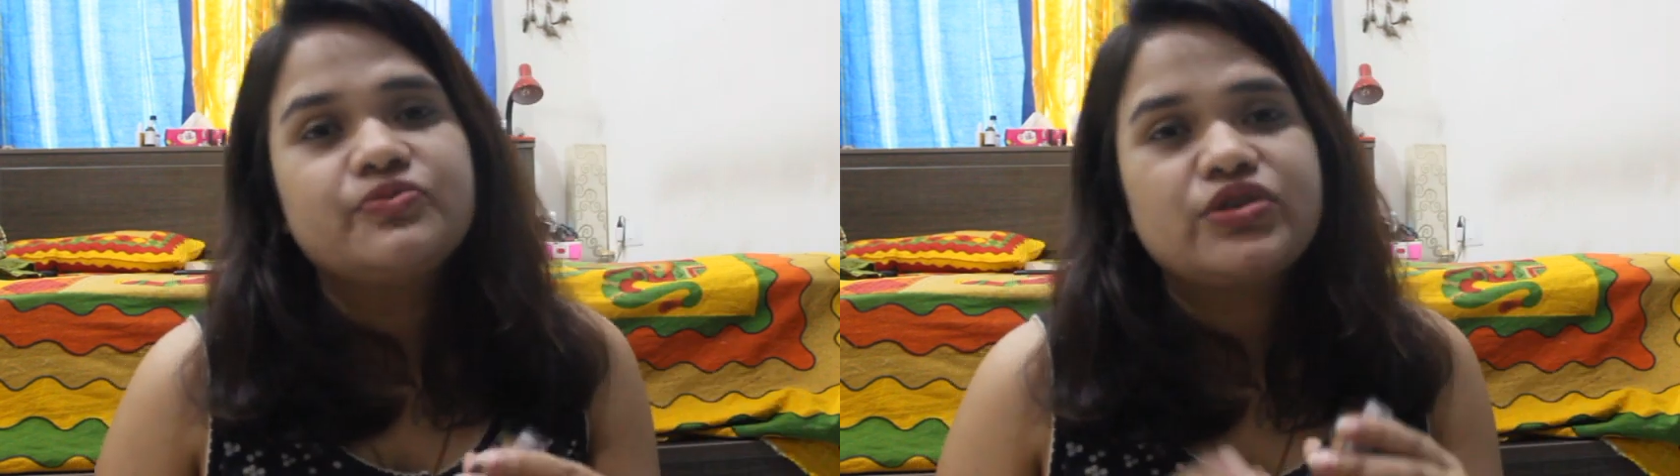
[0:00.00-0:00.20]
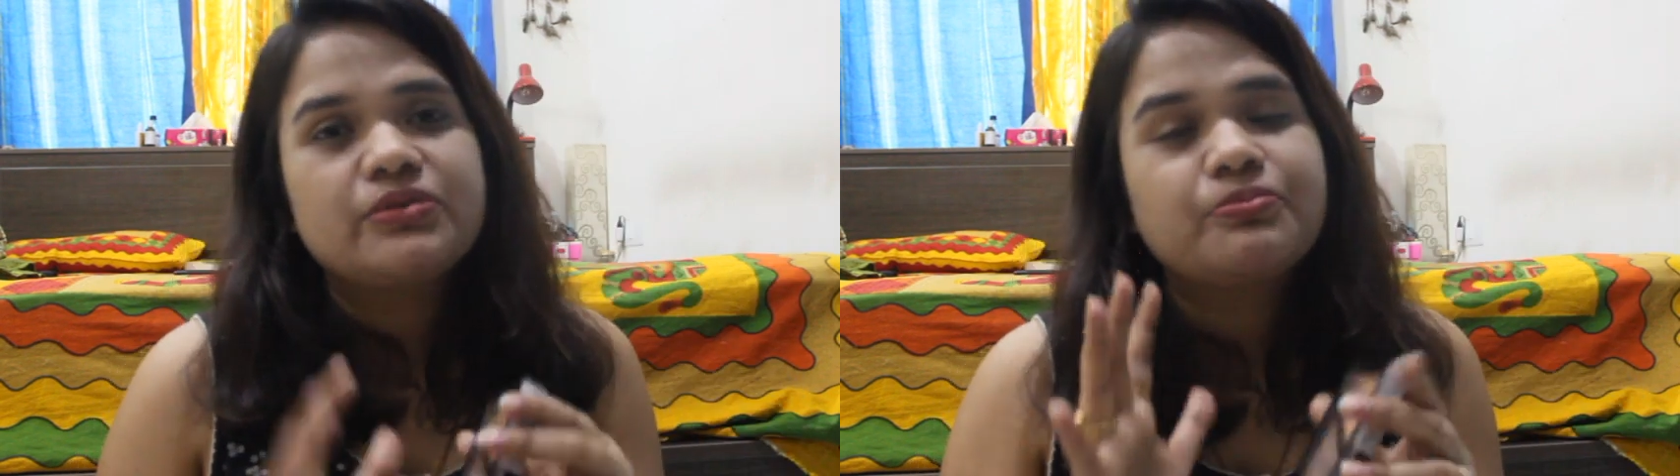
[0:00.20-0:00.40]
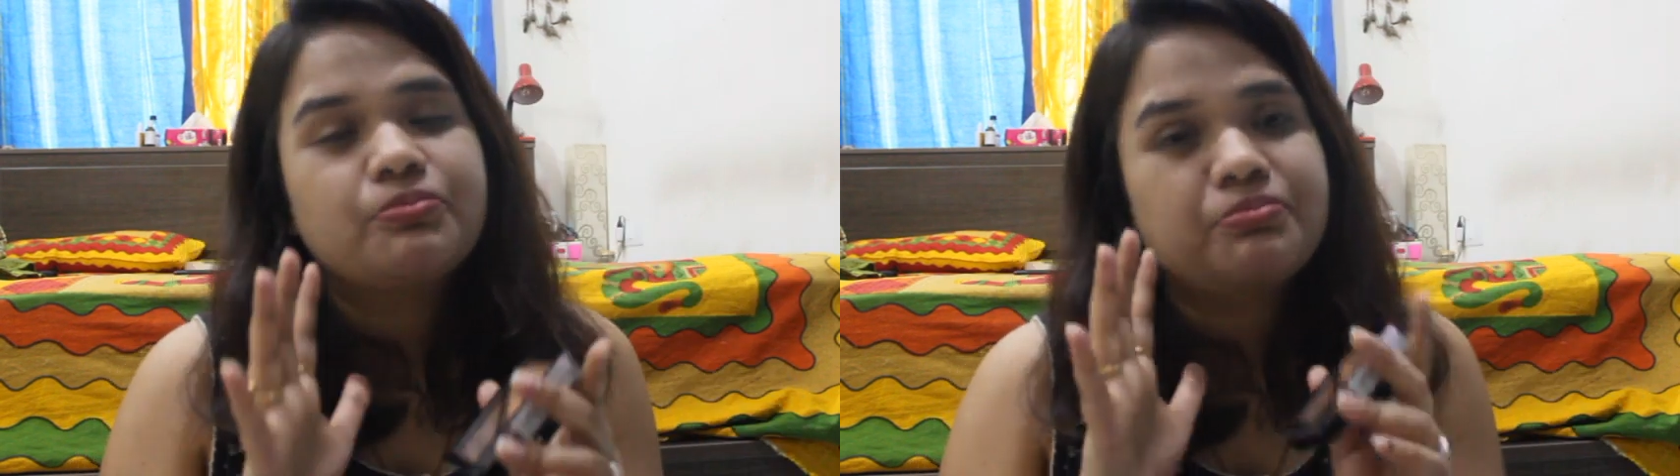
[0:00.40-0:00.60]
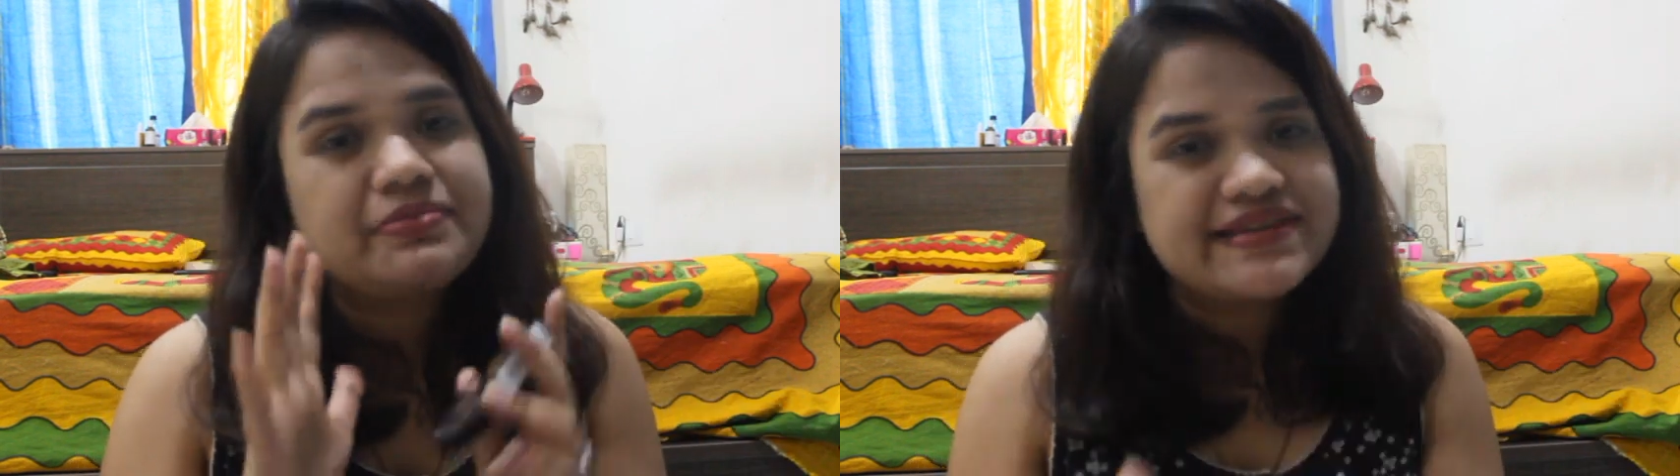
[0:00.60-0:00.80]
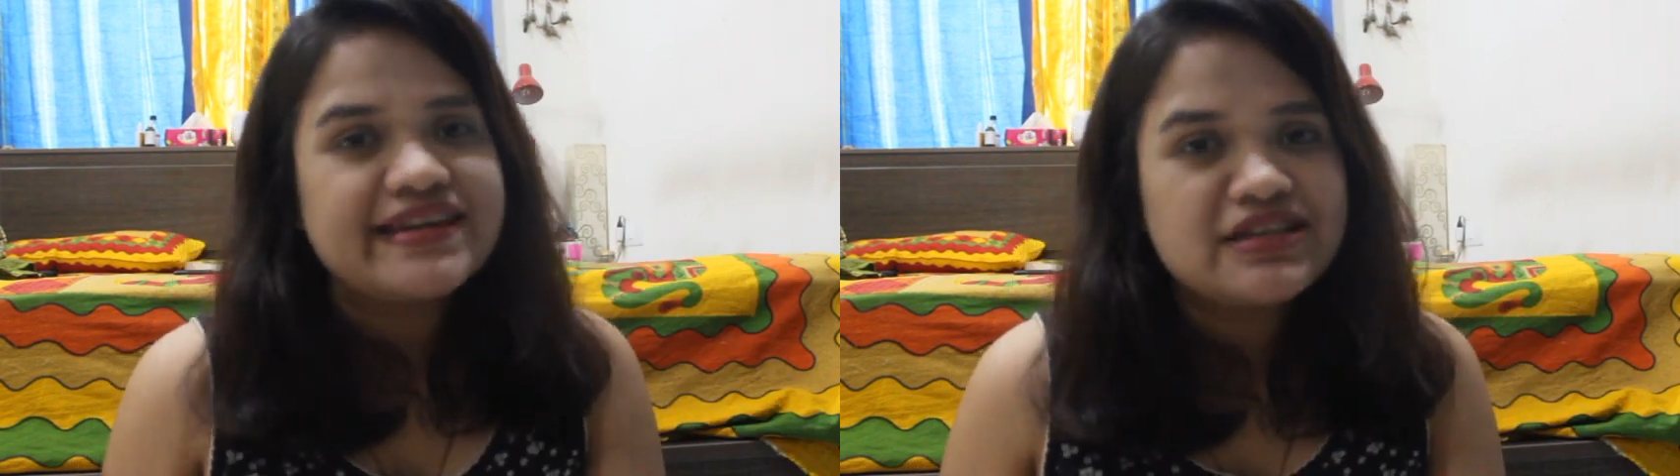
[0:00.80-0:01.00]
with a
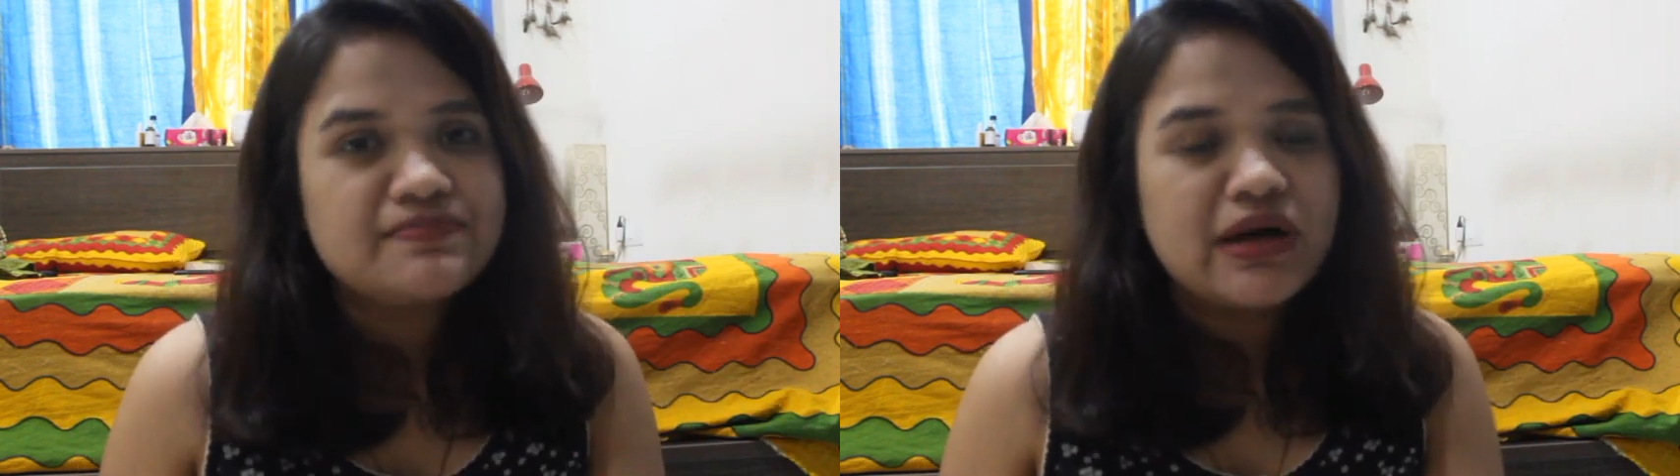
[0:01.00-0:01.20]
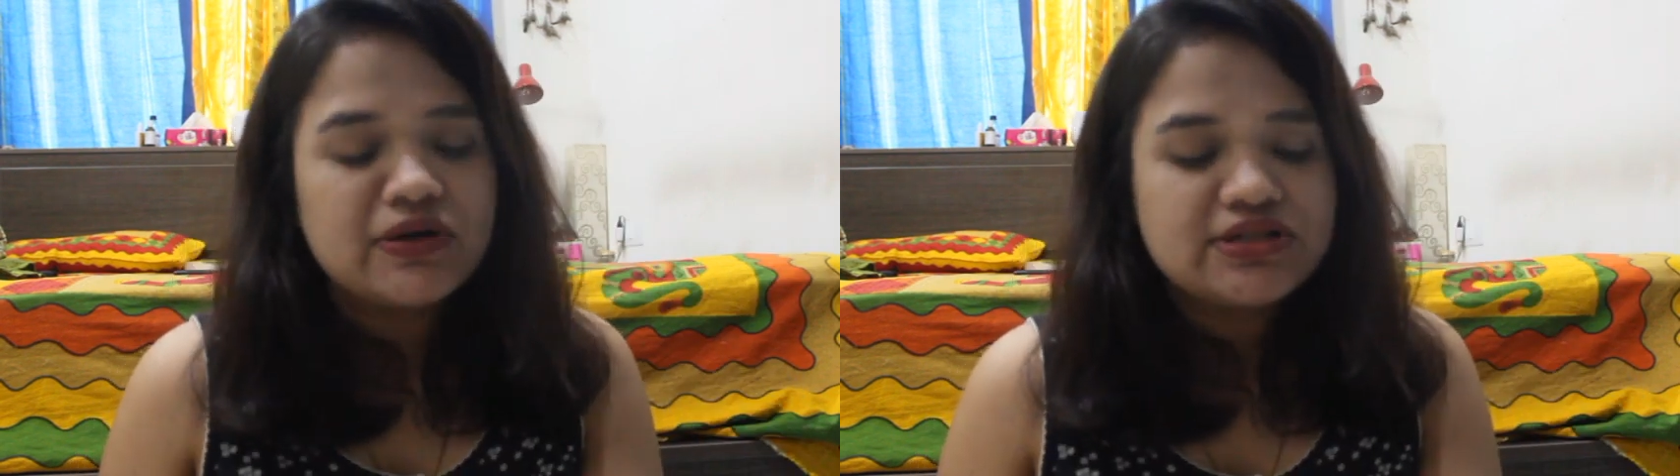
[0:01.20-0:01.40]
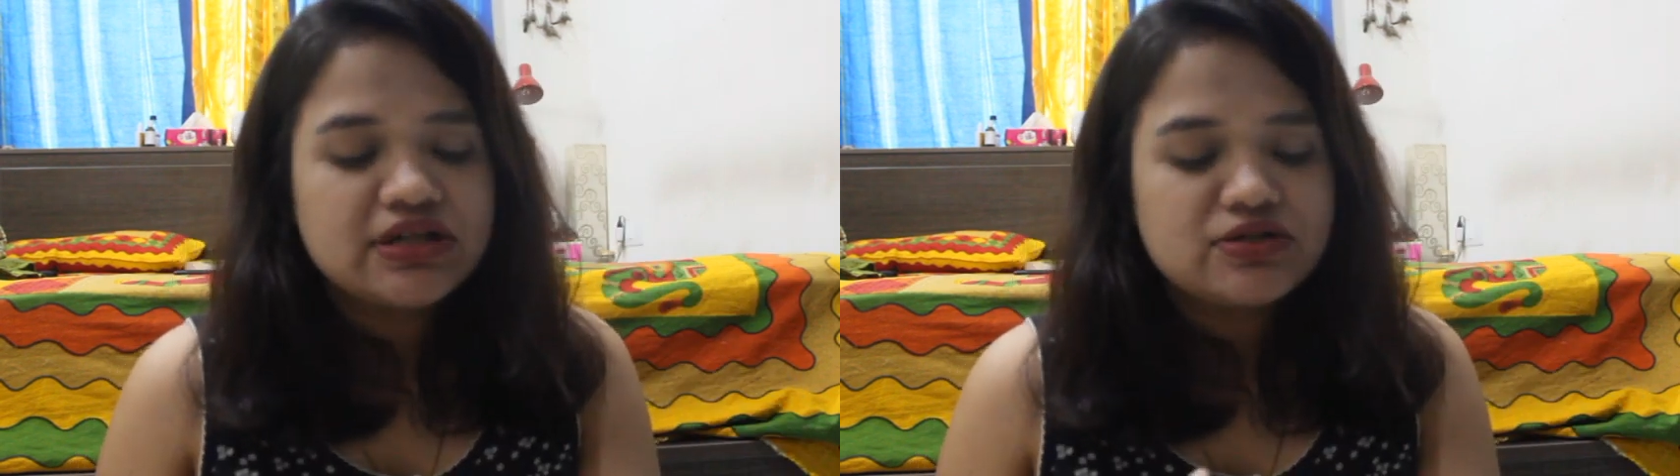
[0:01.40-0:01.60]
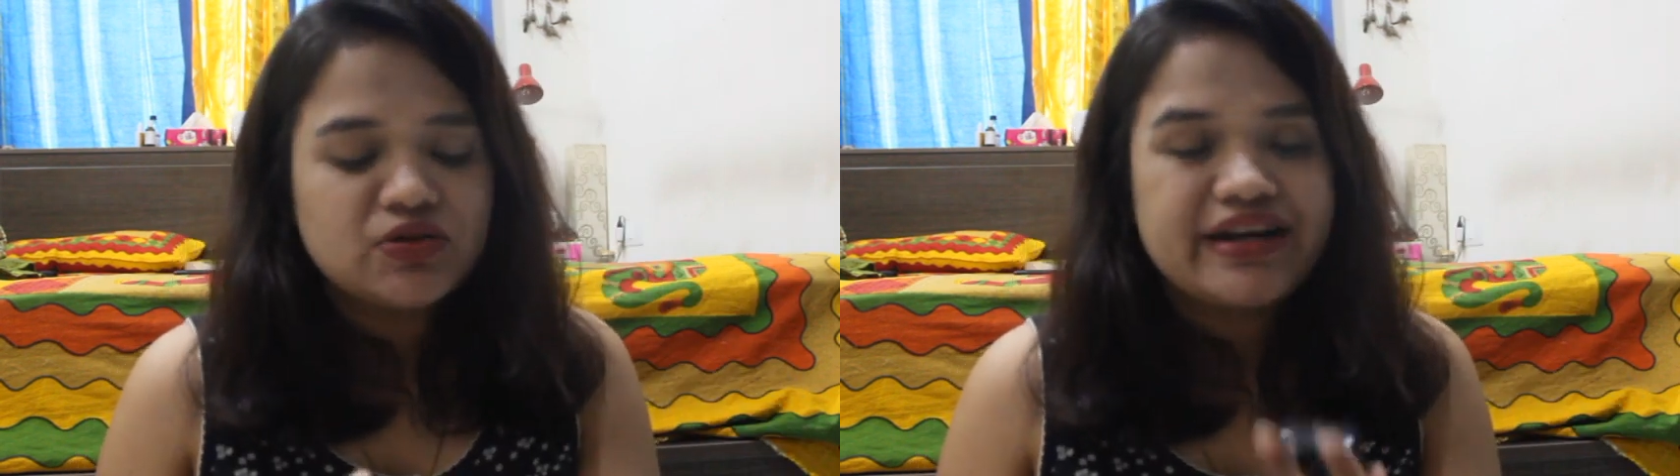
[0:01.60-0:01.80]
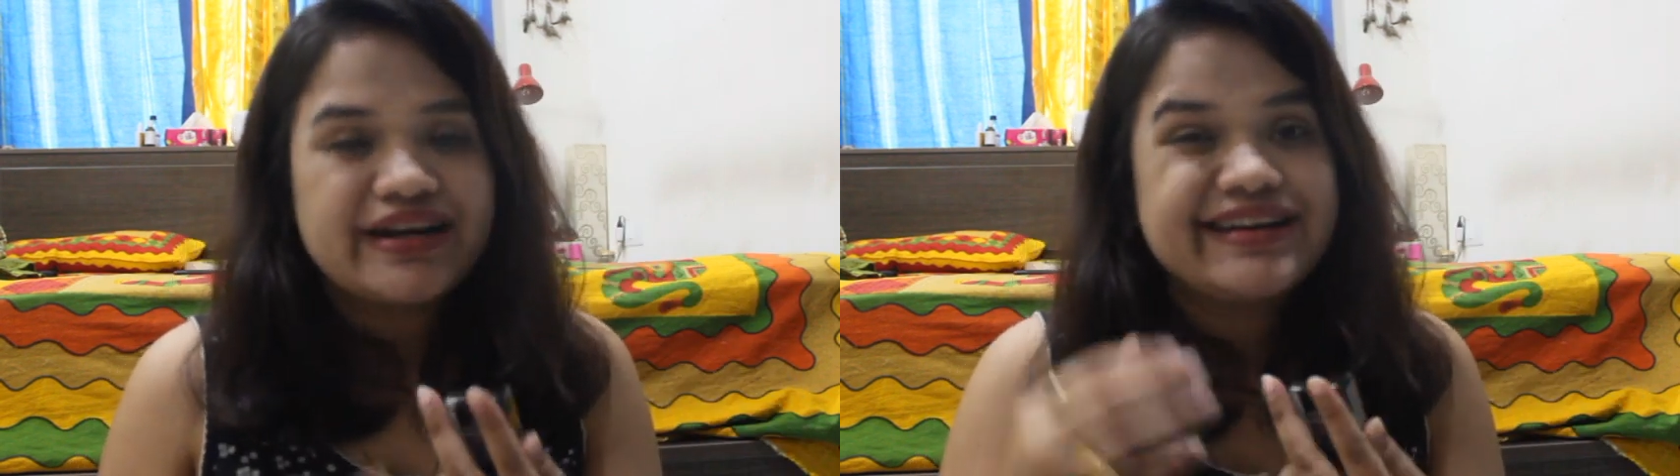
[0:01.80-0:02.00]
setting powder so
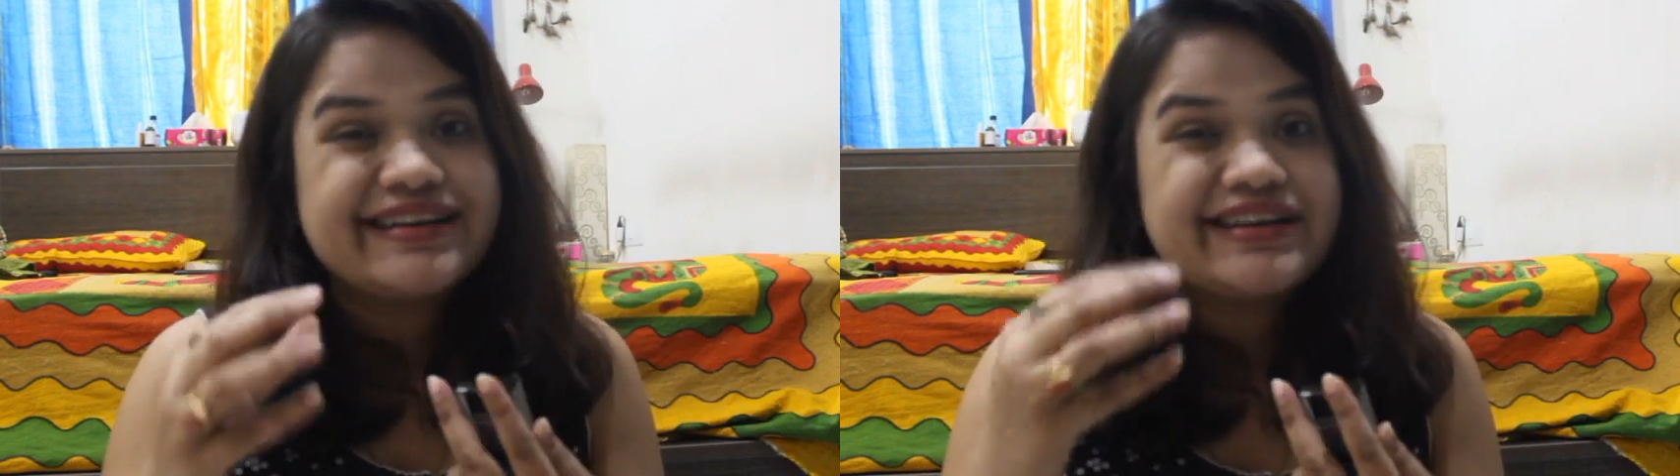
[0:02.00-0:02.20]
that it